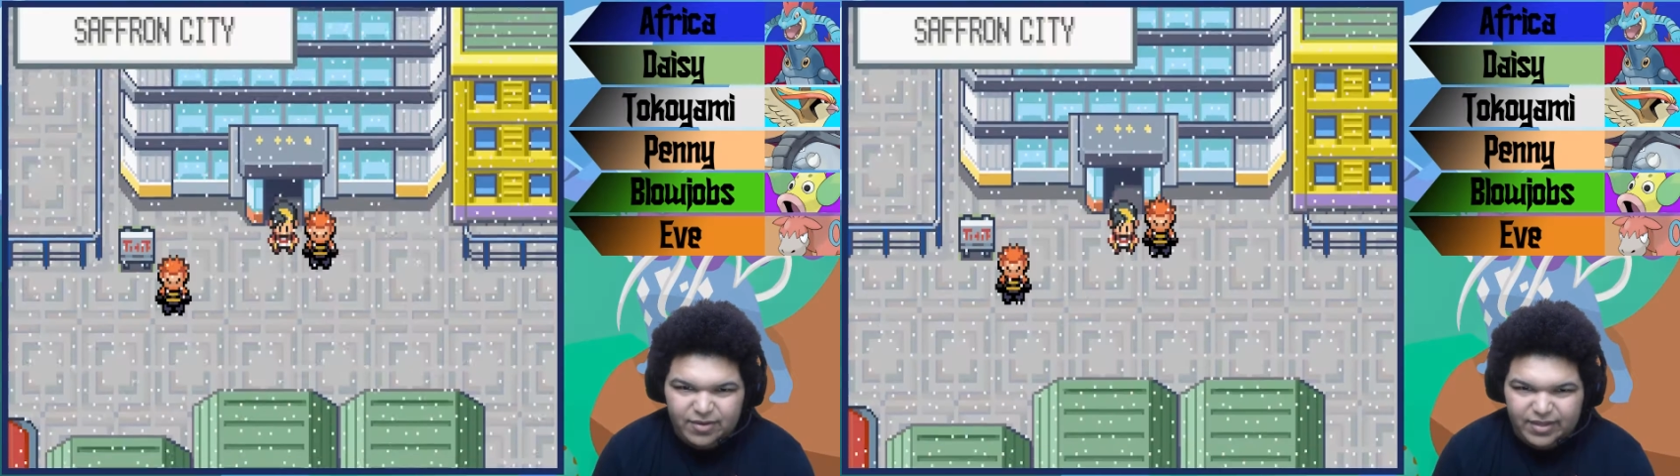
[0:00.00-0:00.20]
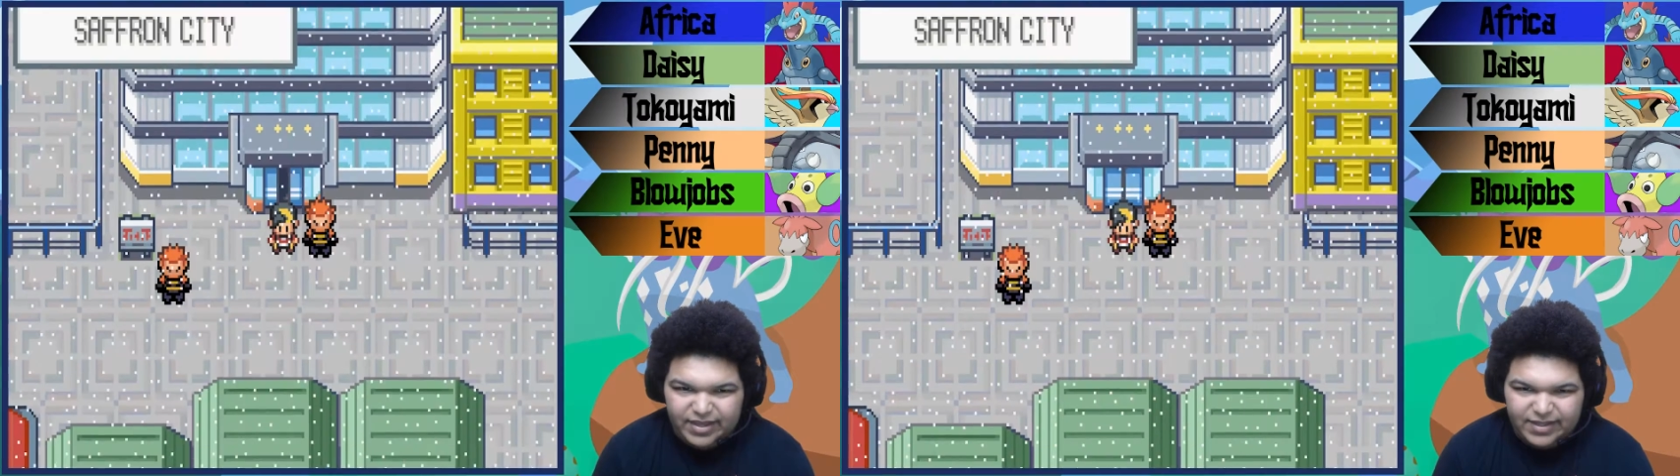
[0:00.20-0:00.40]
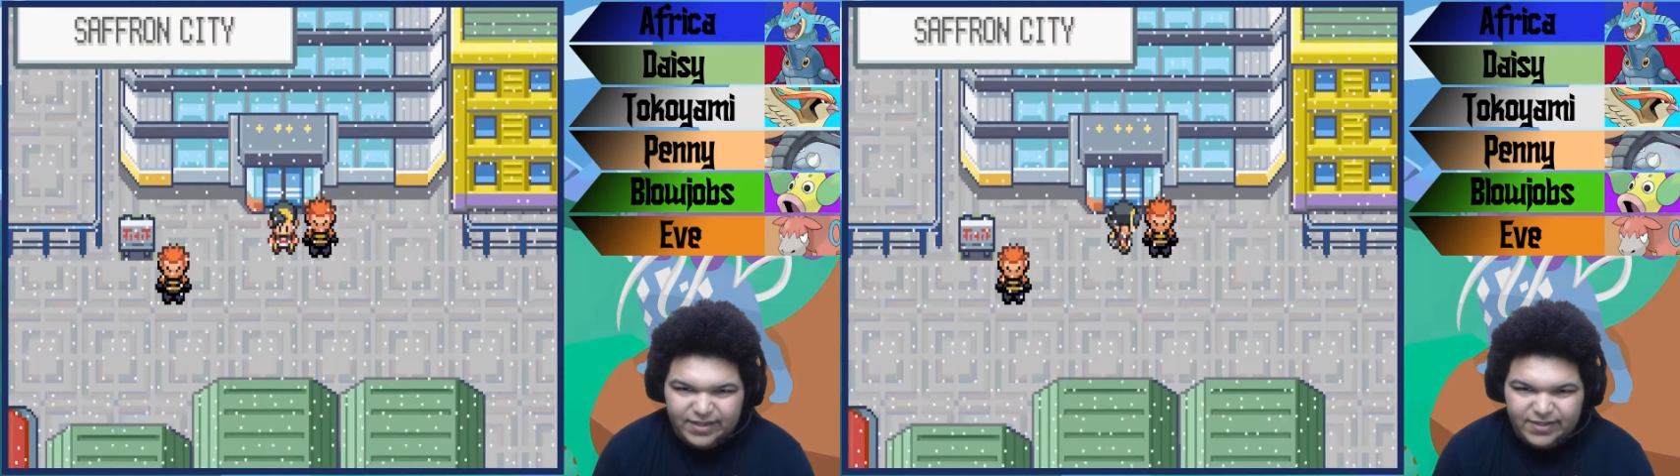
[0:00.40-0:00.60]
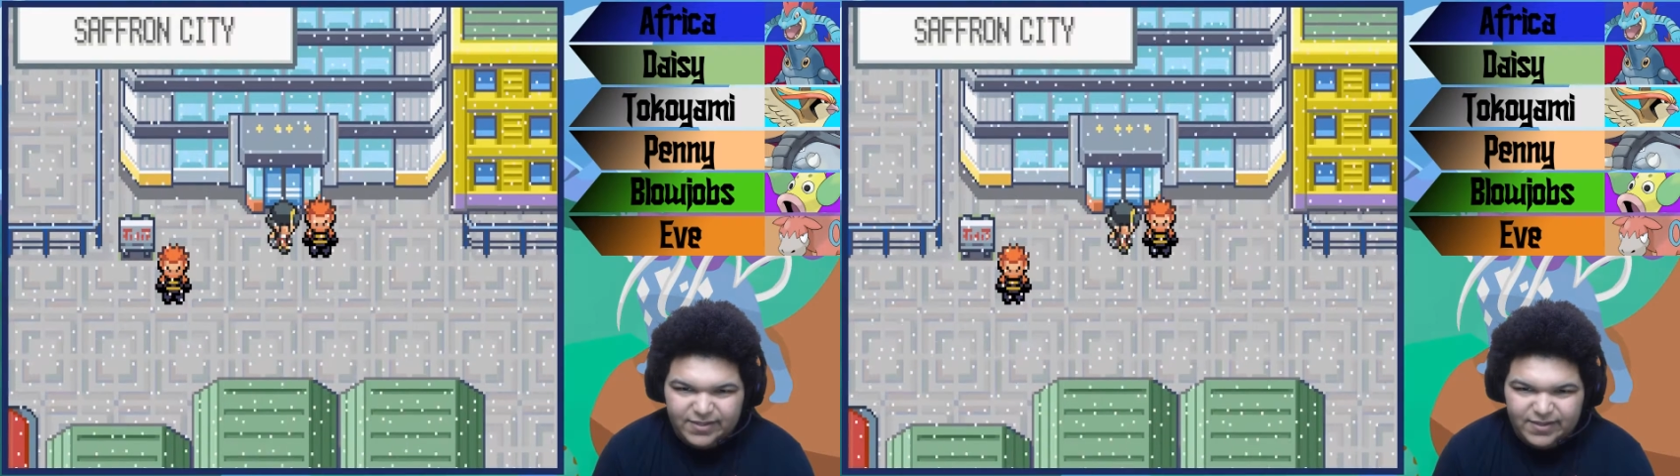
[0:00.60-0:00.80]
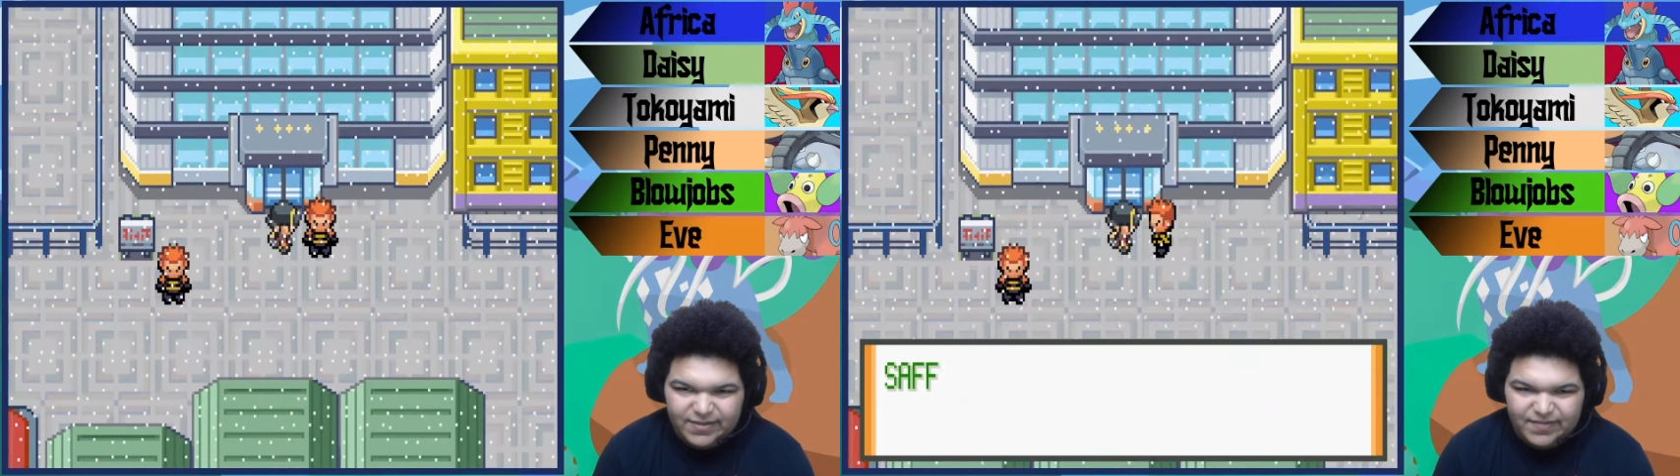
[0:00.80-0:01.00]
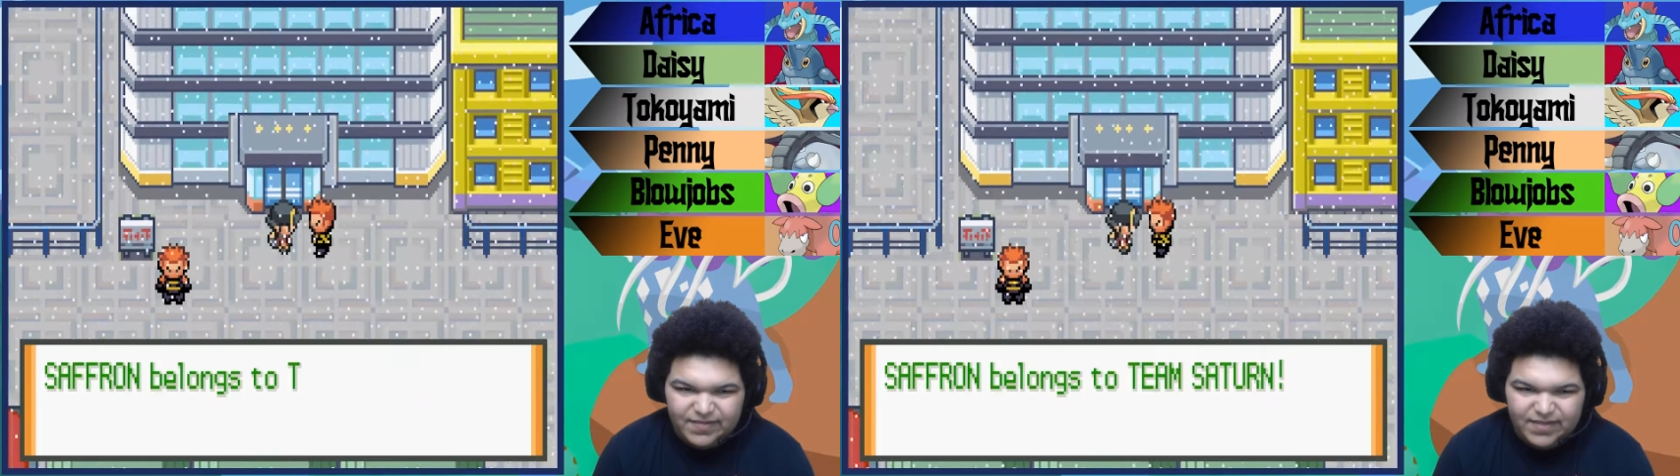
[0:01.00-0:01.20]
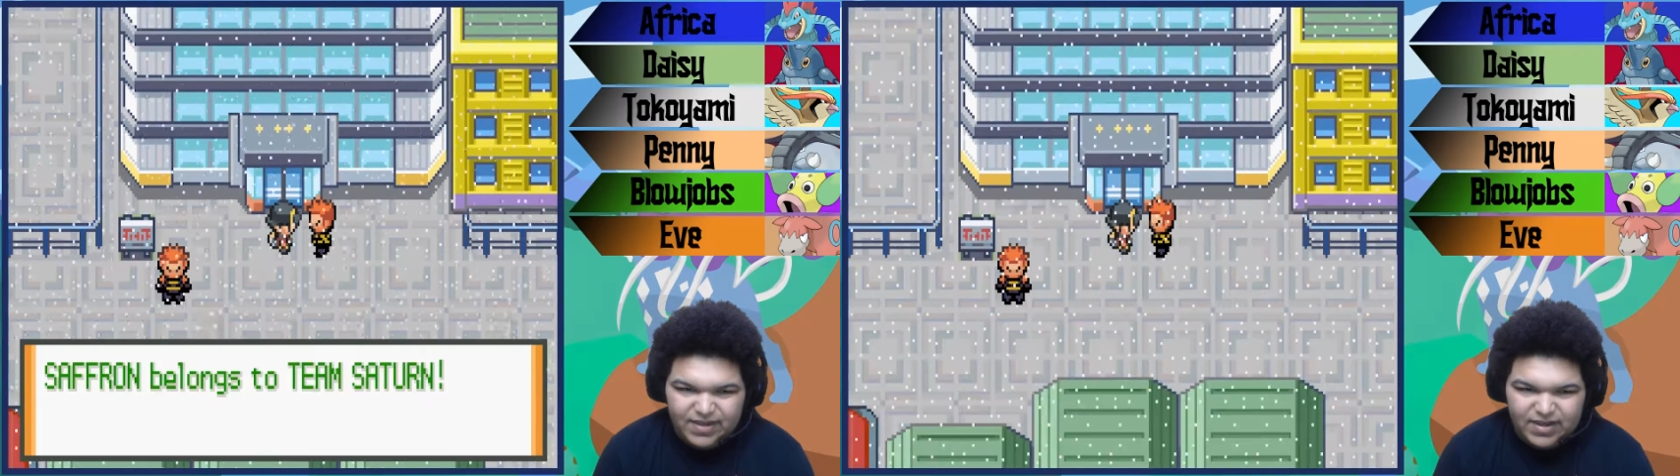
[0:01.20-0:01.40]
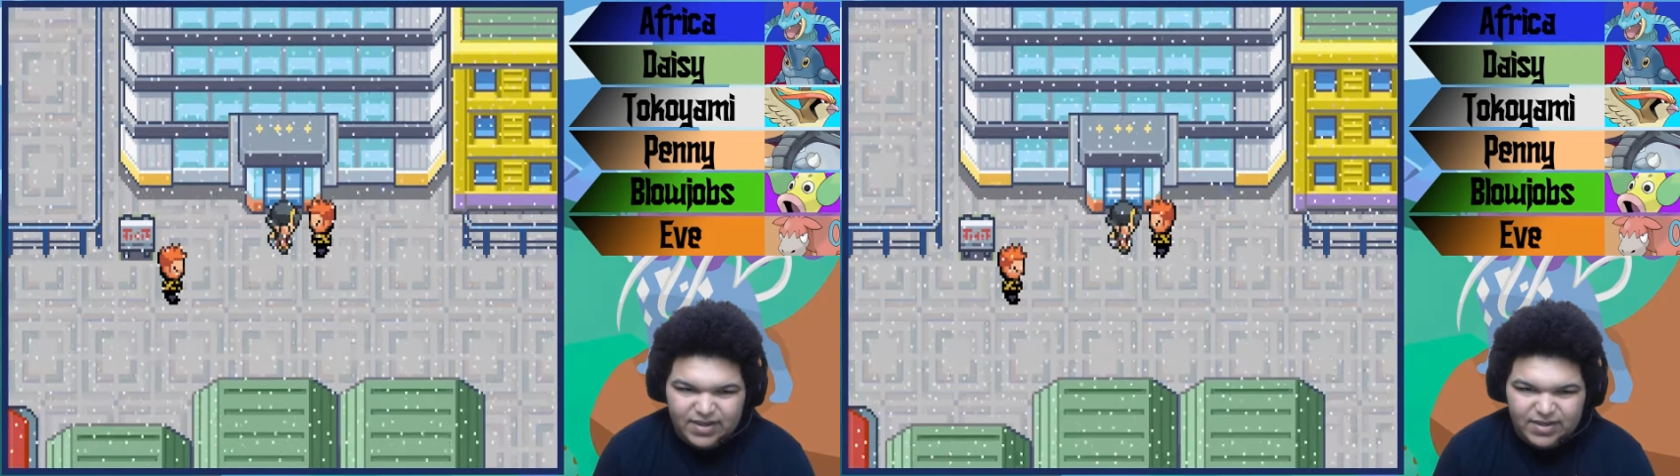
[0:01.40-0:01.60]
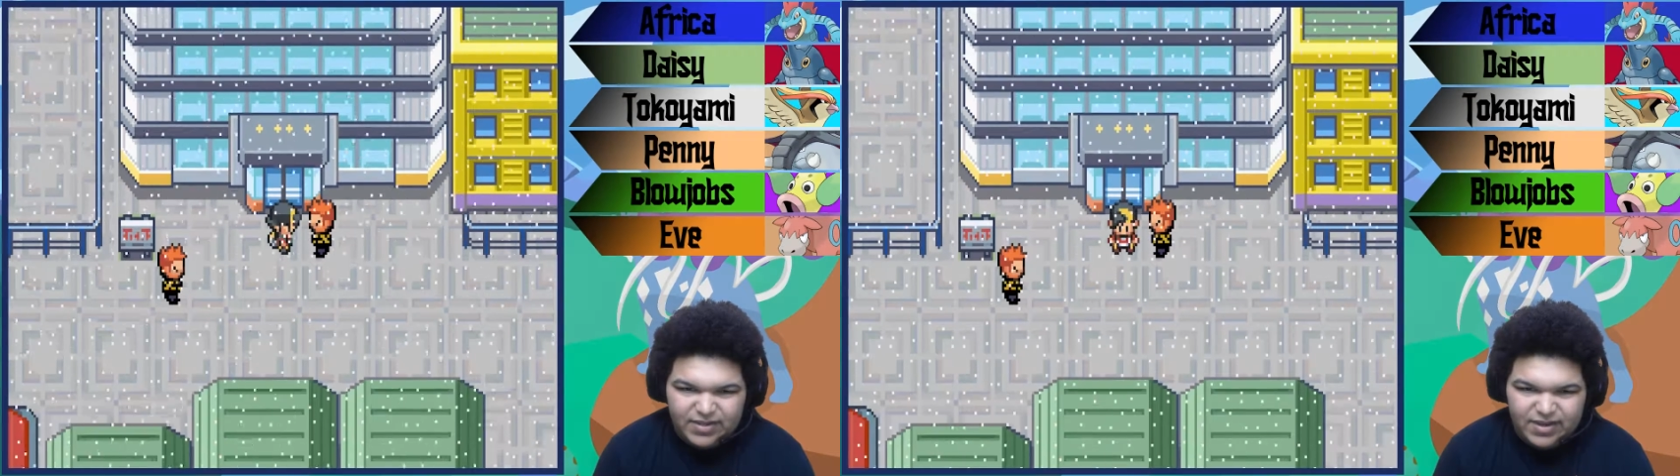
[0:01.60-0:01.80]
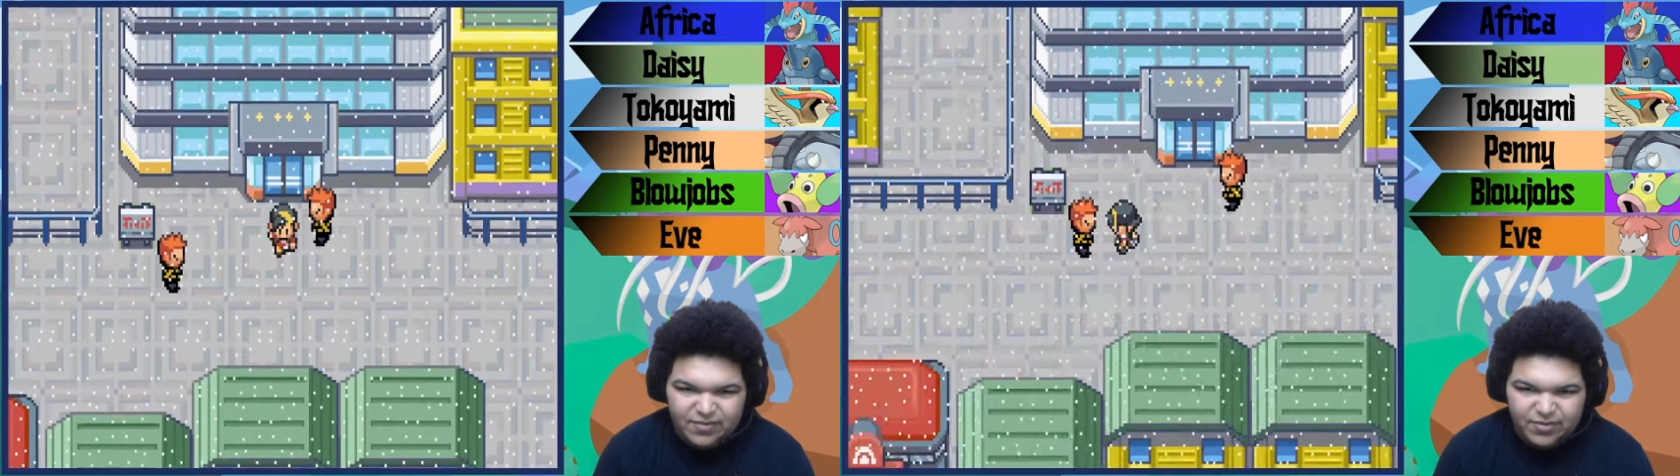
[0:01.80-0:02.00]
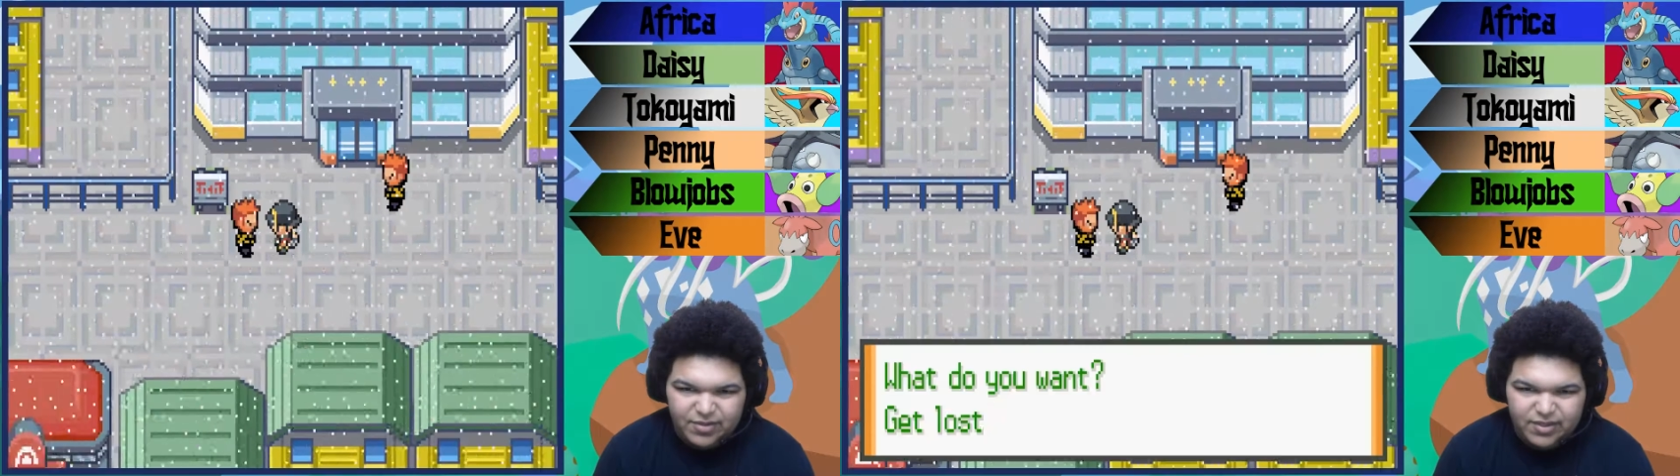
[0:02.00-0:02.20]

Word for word: I don't like this. Saffron